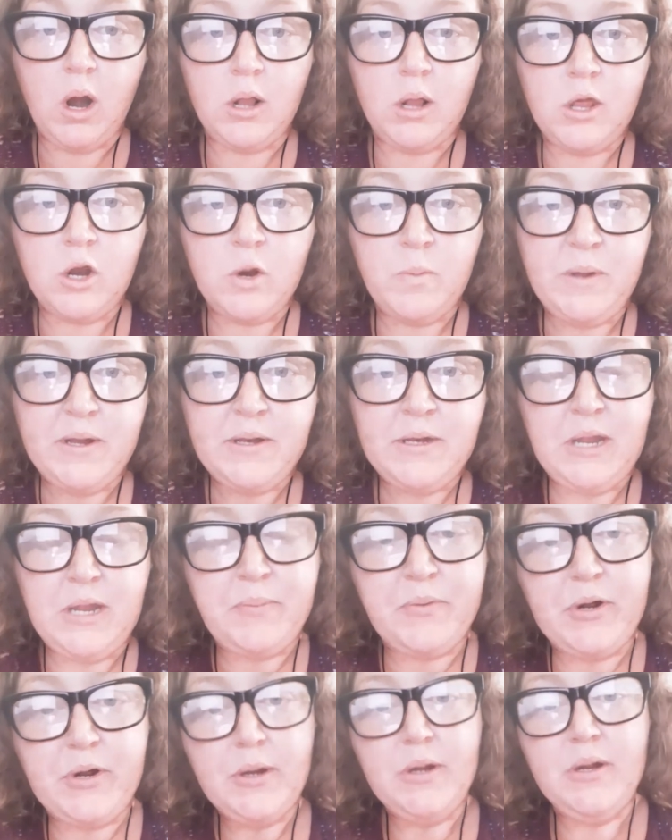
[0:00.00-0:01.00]
a little bit
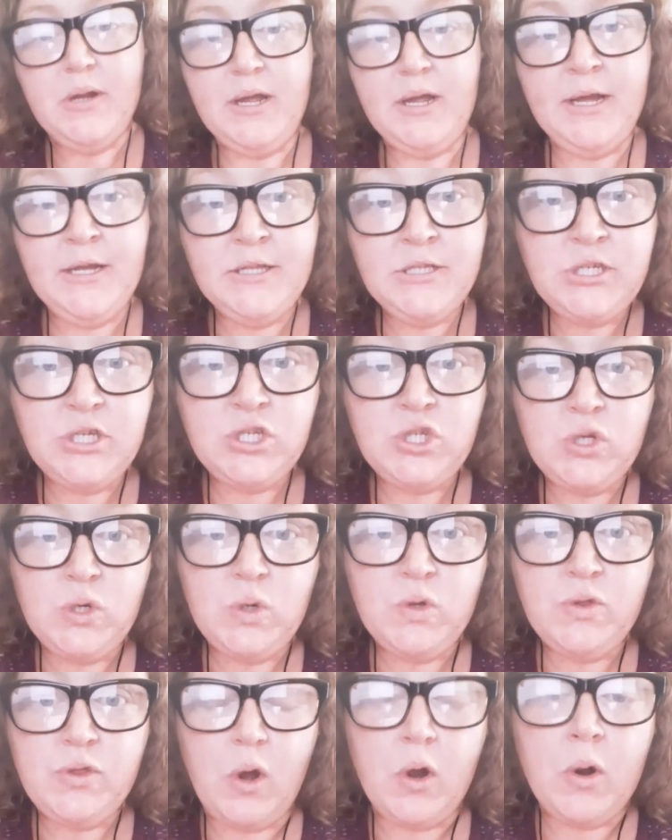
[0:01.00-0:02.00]
deeper into
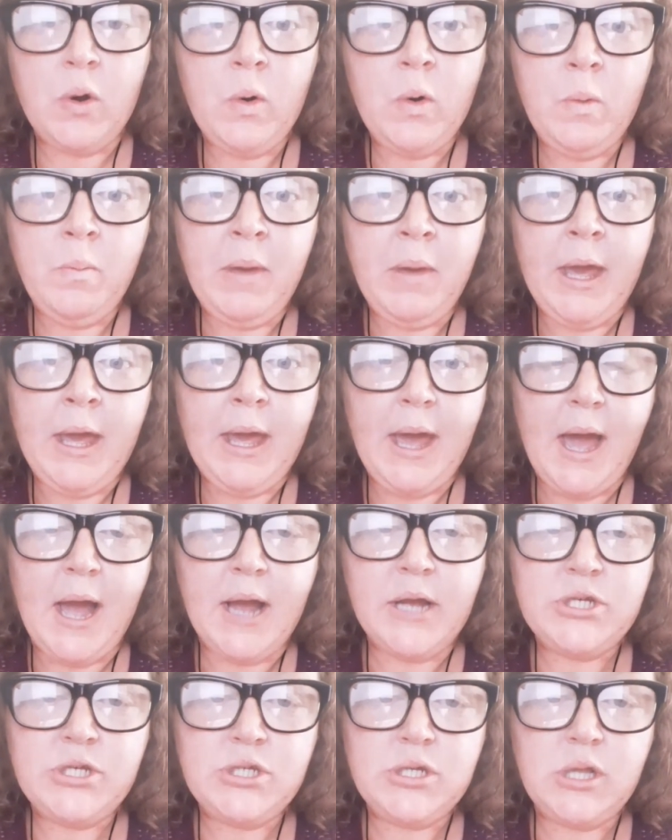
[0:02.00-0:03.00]
truth or who may
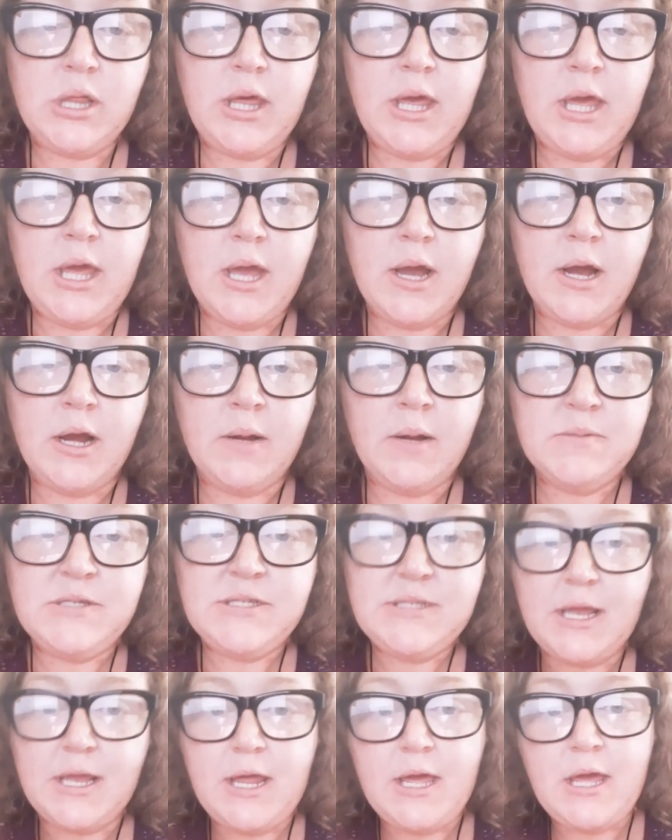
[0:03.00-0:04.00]
actually
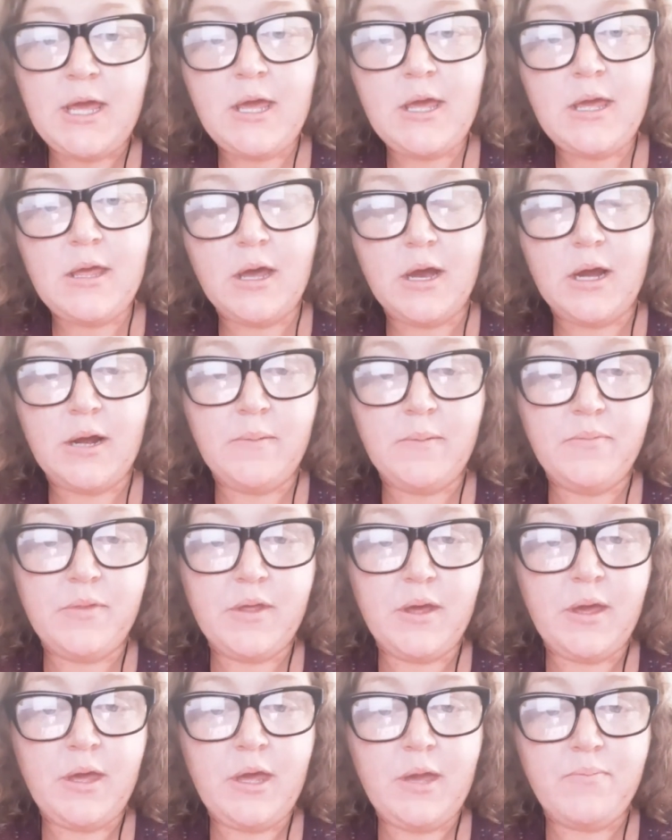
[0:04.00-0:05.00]
study
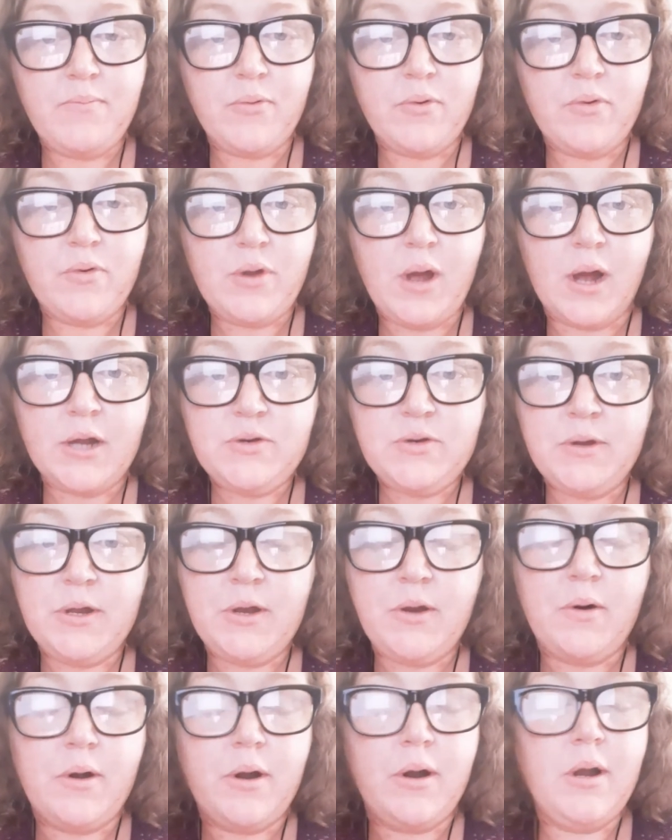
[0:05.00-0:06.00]
the Hebrew
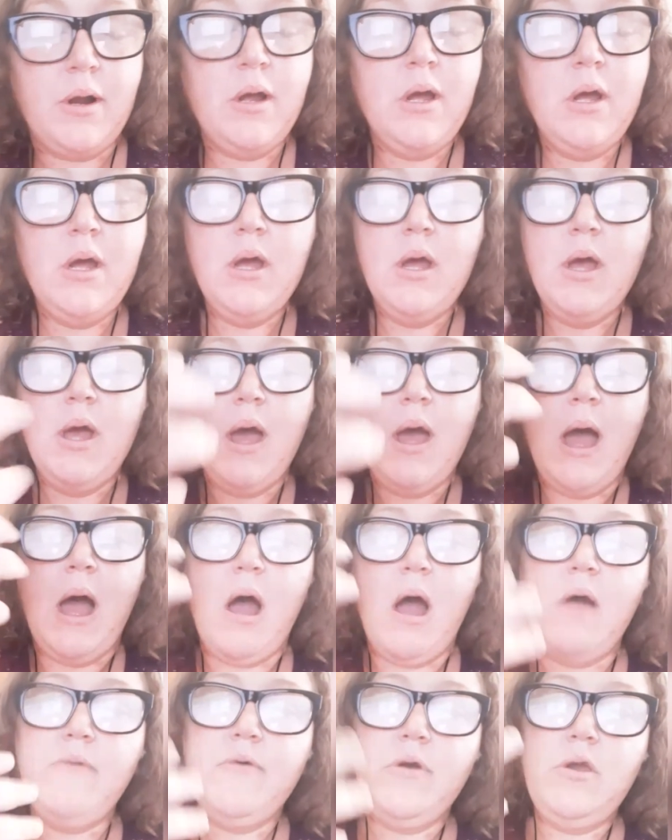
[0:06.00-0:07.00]
doctrine or
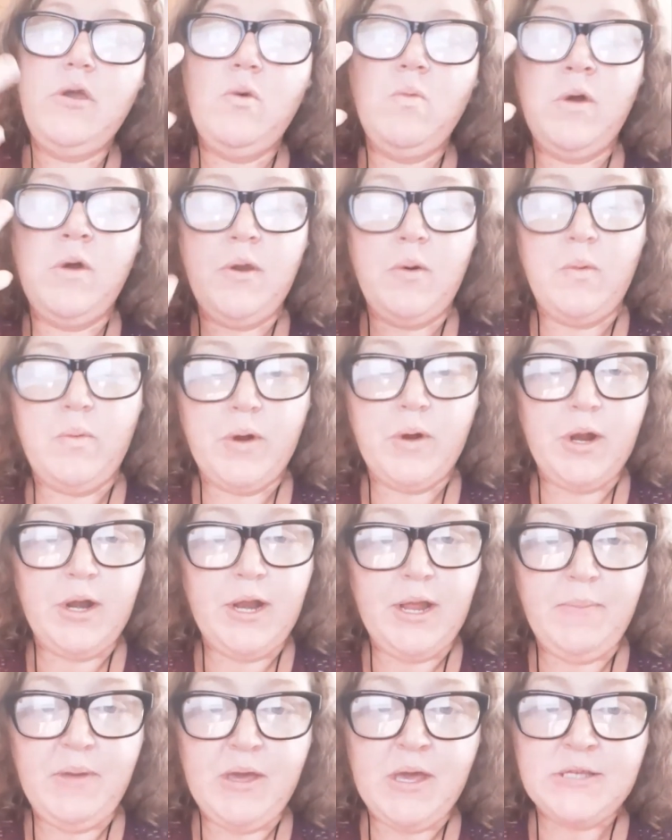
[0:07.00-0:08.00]
however you want to word
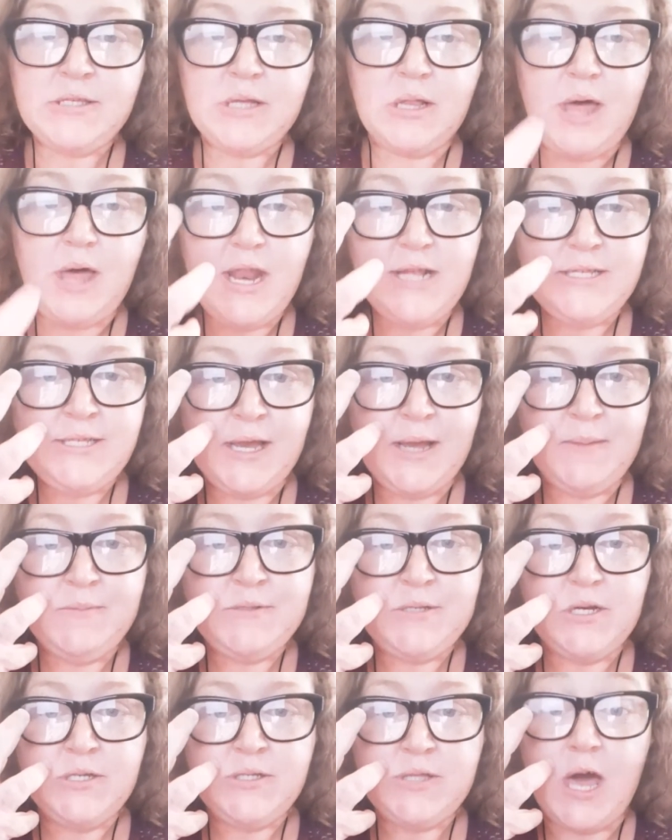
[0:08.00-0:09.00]
it, because a lot of times
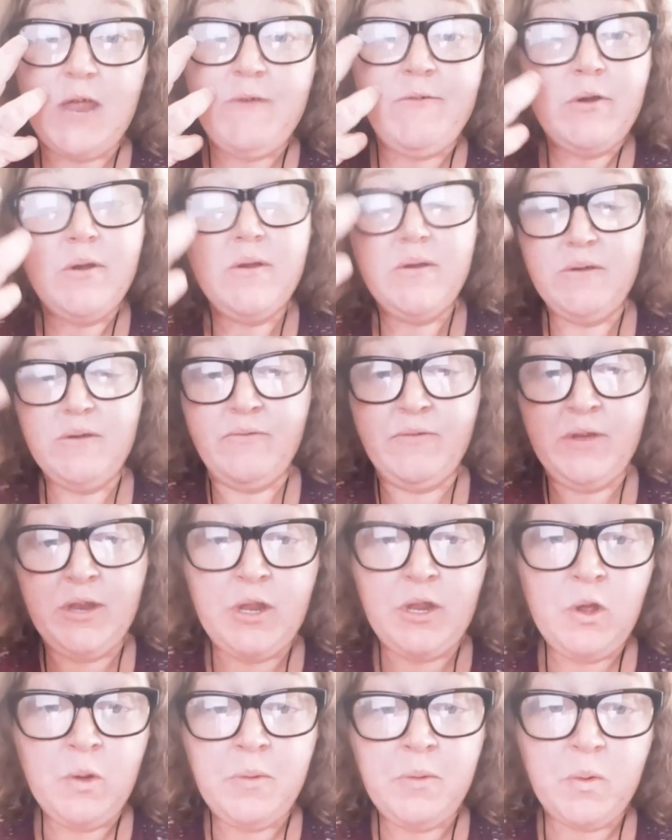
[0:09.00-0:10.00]
there's not even
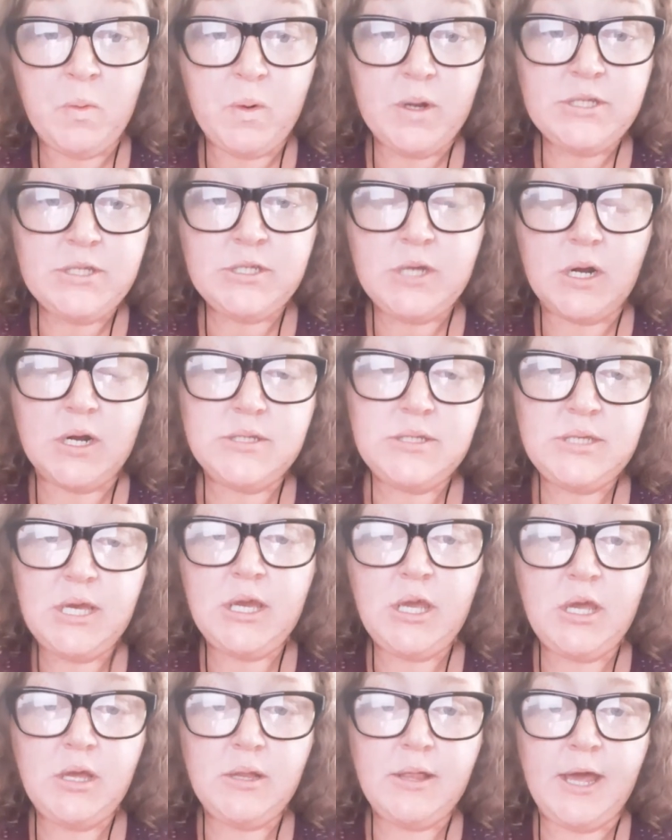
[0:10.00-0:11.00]
human words to
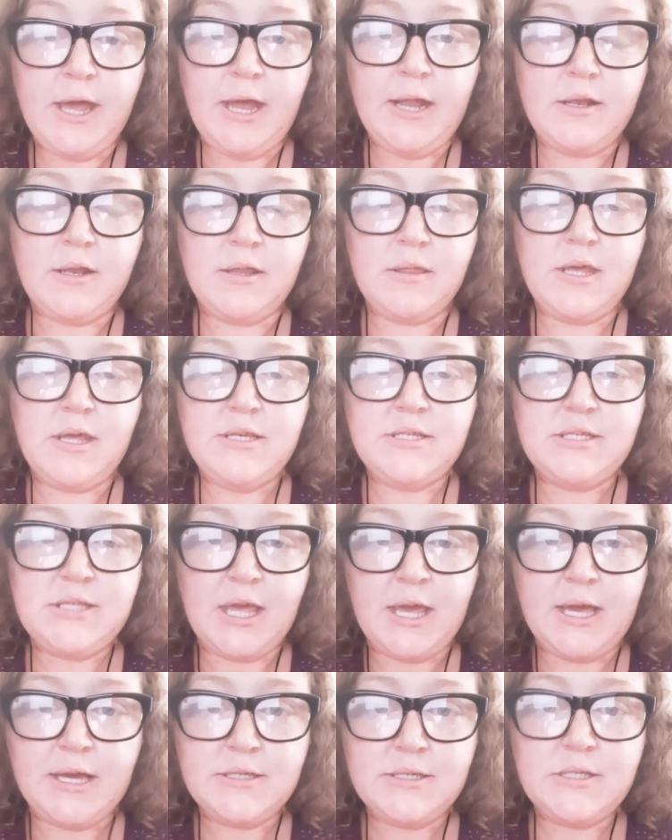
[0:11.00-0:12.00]
articulate these
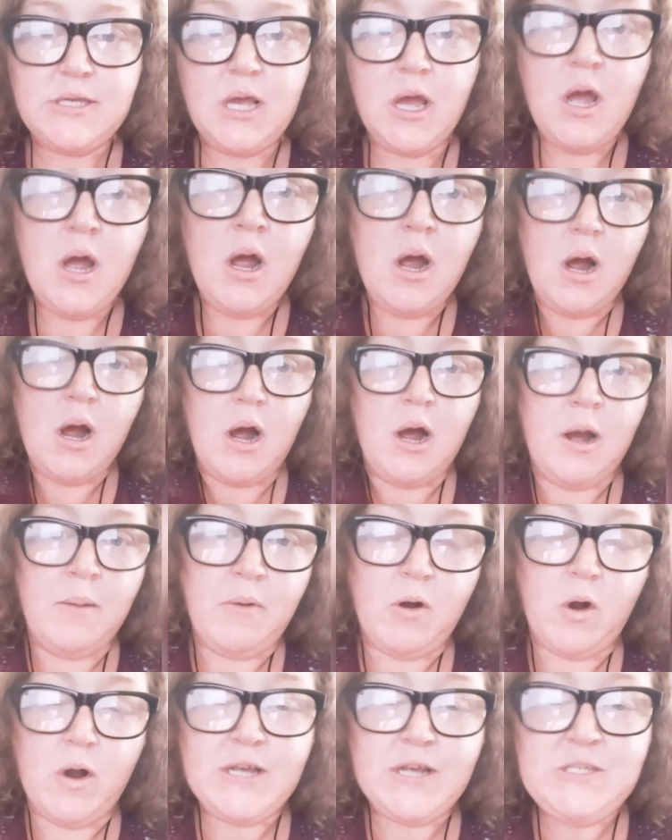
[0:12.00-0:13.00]
things
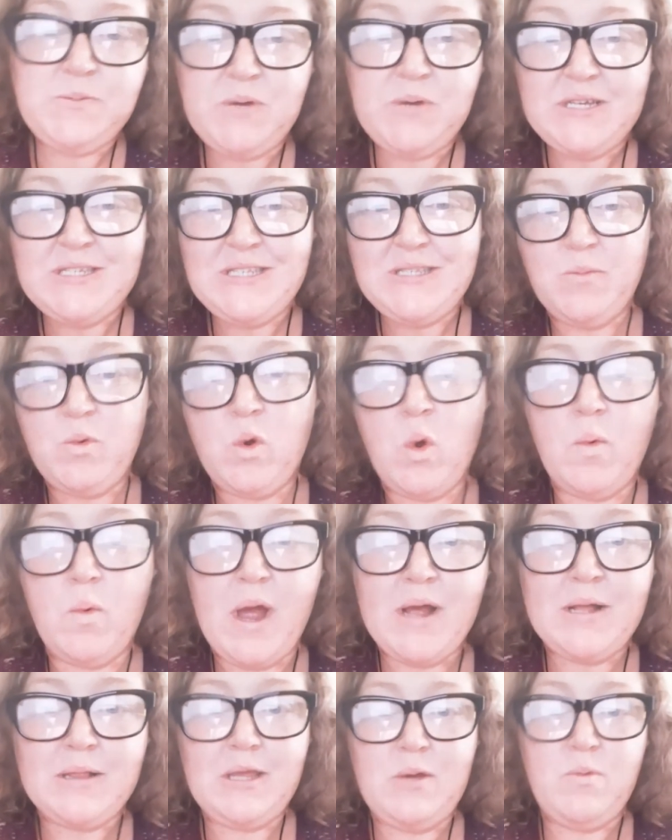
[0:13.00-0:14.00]
or express them
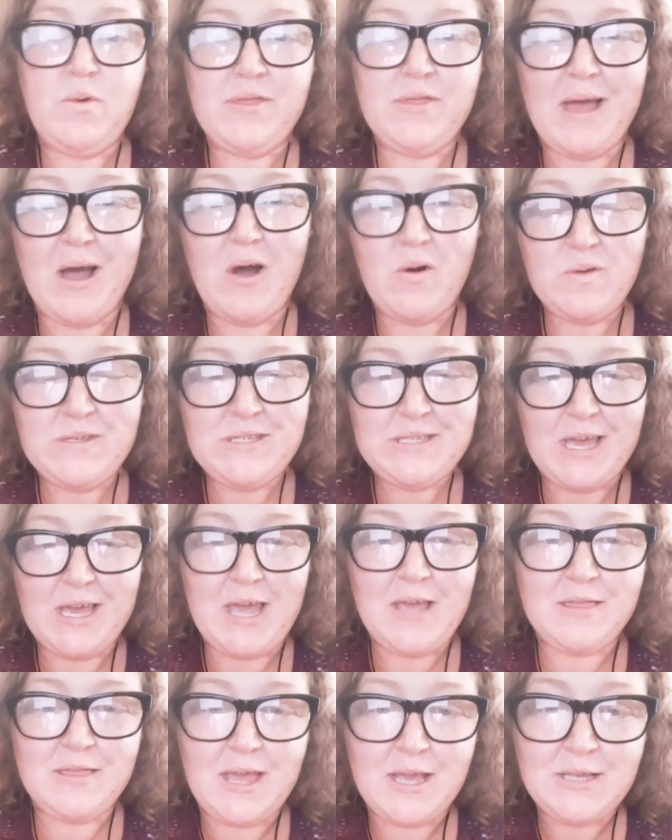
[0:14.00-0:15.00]
correctly without
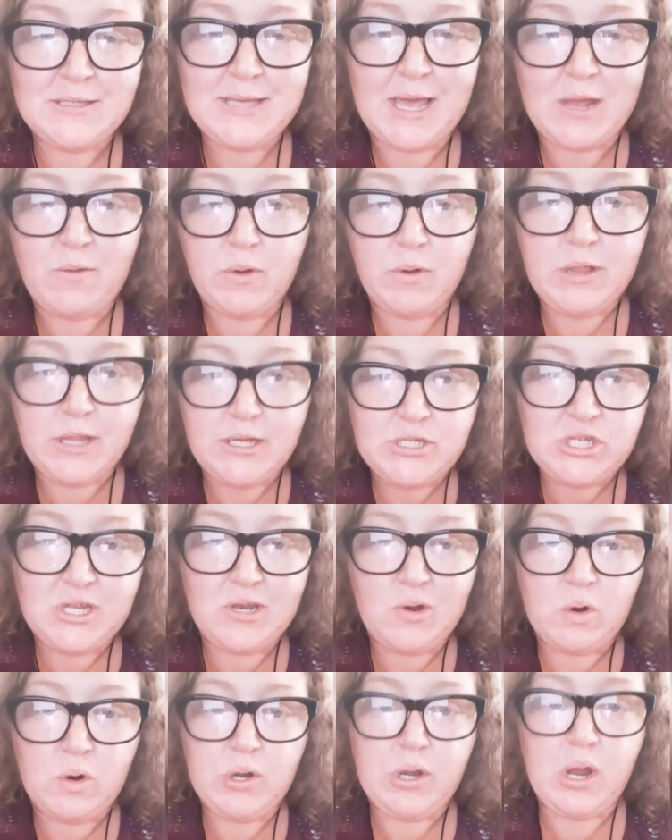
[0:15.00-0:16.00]
saying things like
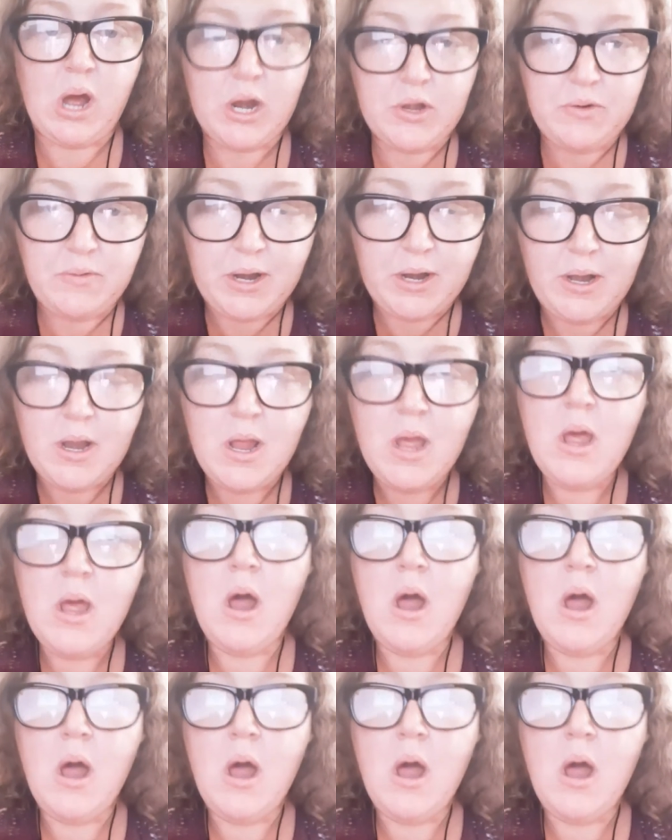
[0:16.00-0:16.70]
religion or doctrine.